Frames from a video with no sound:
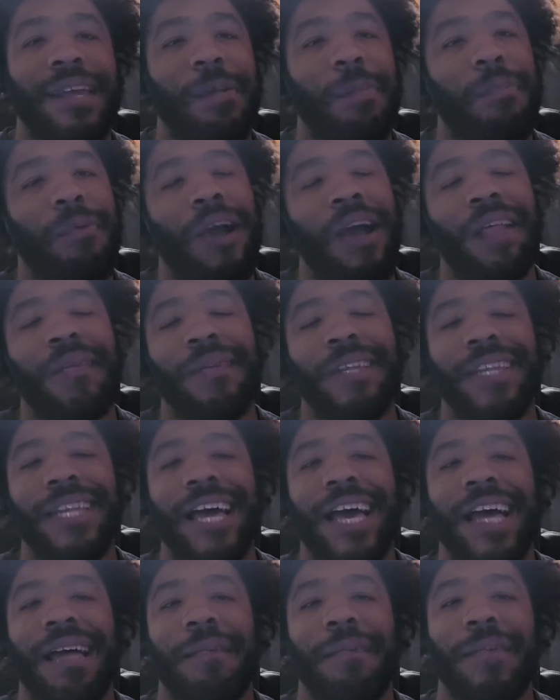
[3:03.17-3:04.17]
They're probably
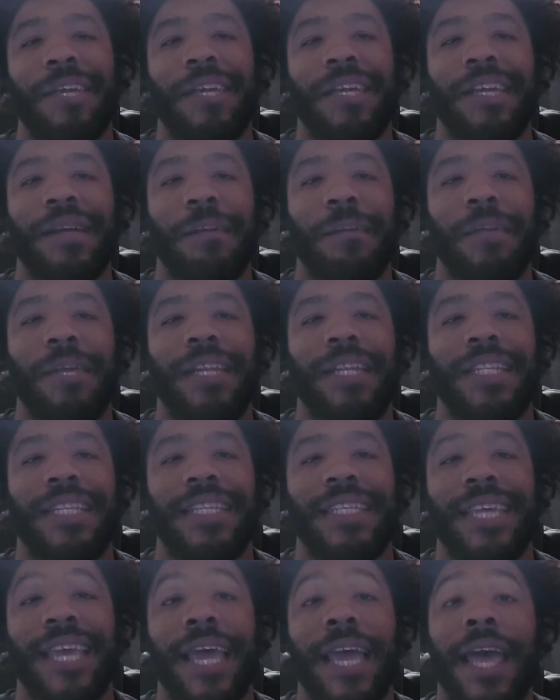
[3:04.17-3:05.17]
not being committed
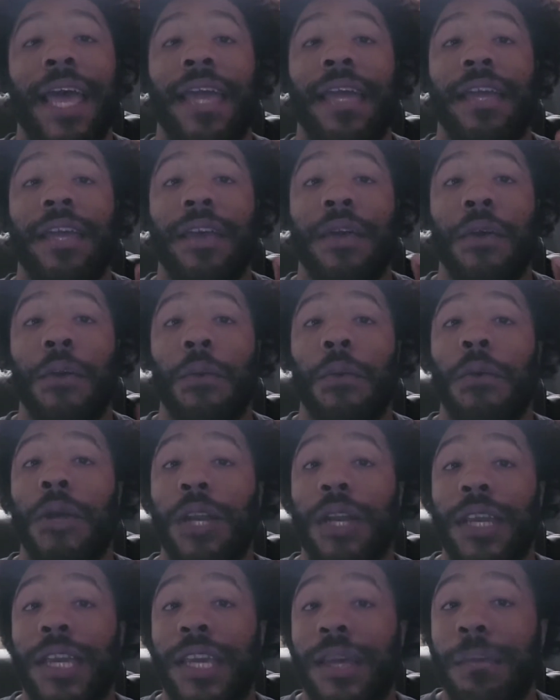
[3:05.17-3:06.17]
to saying, hey, we're
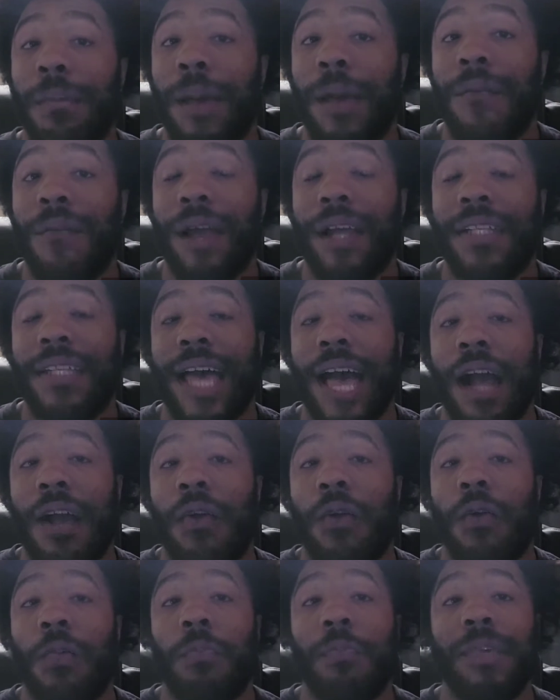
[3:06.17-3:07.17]
going to keep him at right
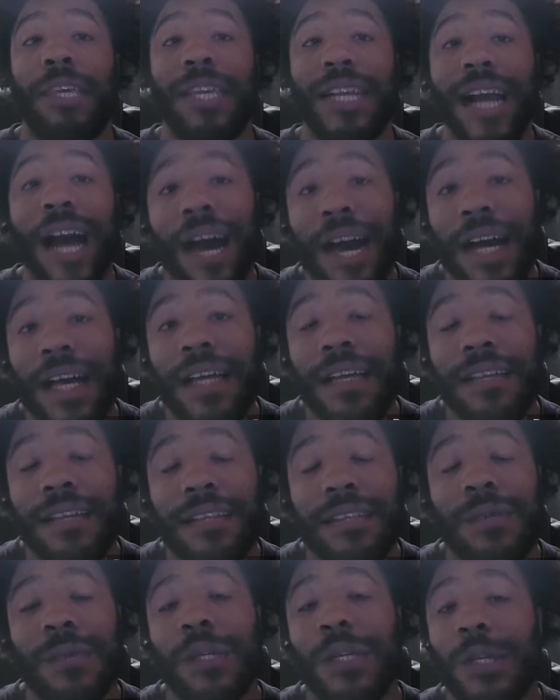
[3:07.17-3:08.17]
tackle
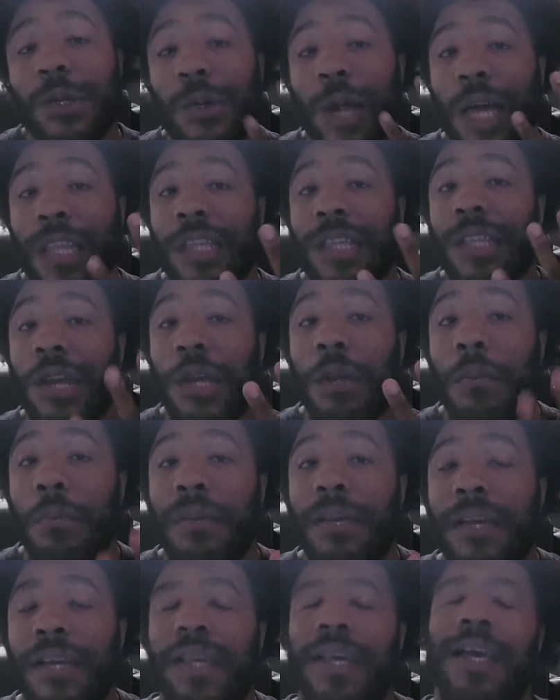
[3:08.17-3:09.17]
because we do have the third
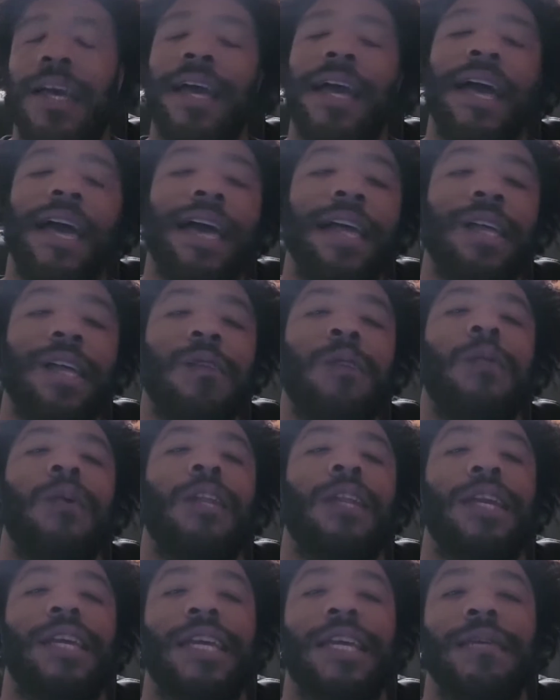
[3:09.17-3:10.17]
pick and you
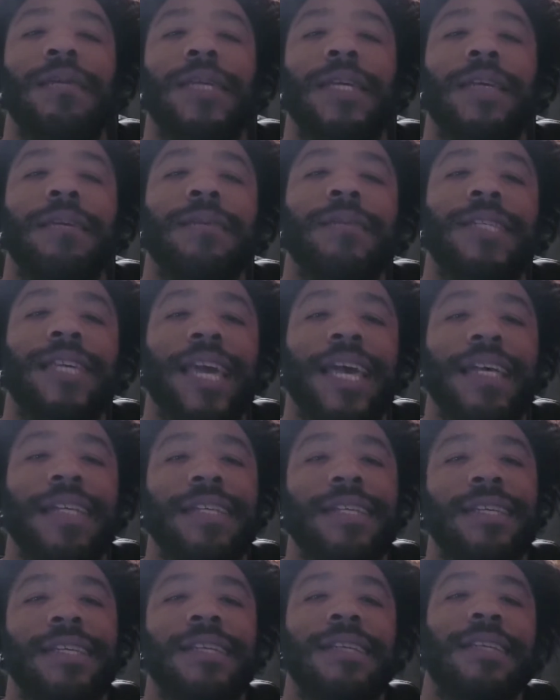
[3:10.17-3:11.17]
want to keep teams
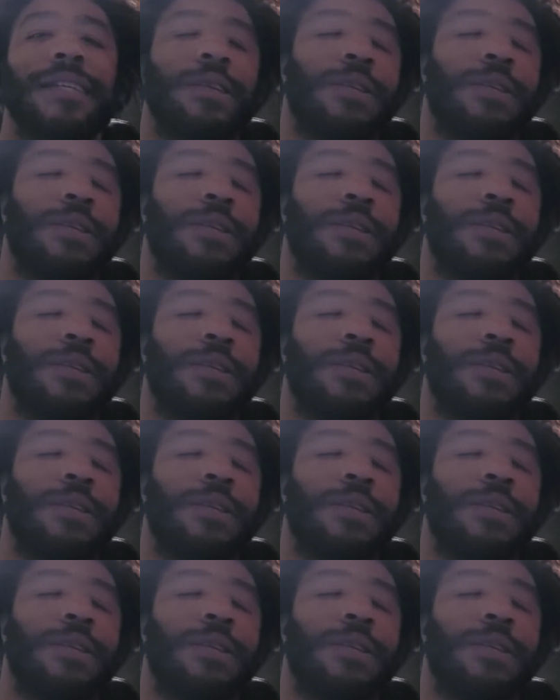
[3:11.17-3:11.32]
guessing.